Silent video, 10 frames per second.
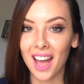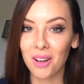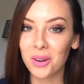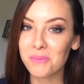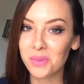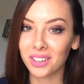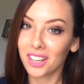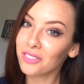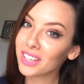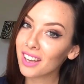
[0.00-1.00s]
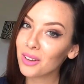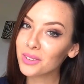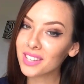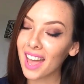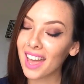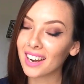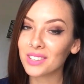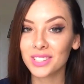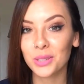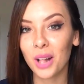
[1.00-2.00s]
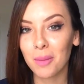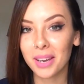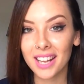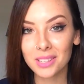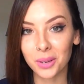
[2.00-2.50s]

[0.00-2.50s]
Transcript: out on more nail videos, and I'll see you all in my next